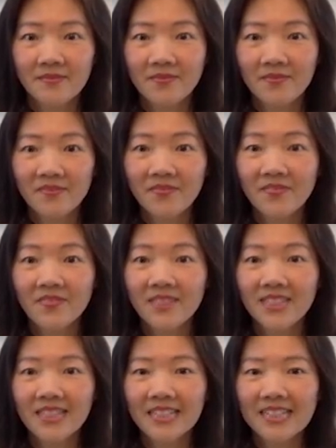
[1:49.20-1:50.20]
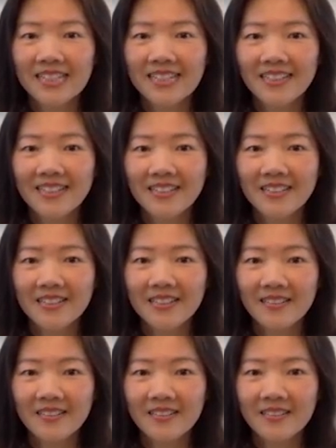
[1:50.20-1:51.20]

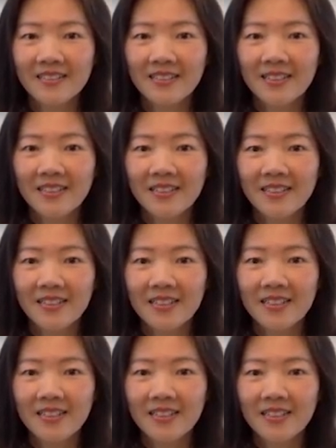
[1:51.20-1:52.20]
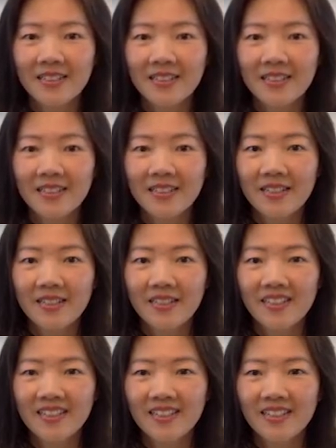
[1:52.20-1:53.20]

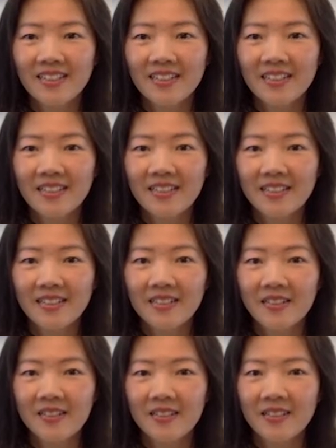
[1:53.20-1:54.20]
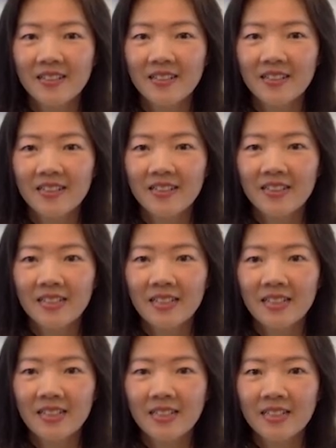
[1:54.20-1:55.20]

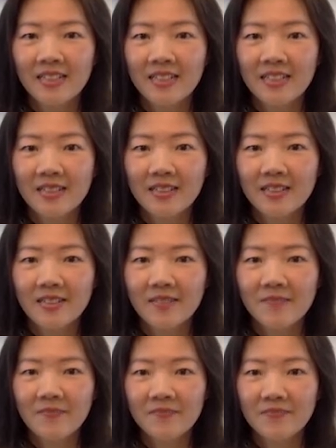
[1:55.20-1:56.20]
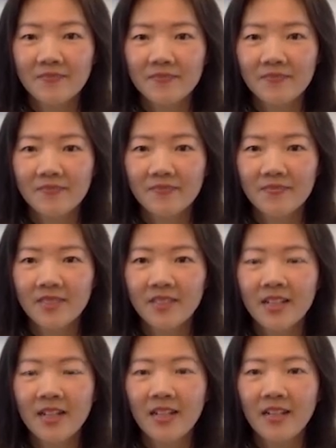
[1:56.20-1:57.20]
[no speech]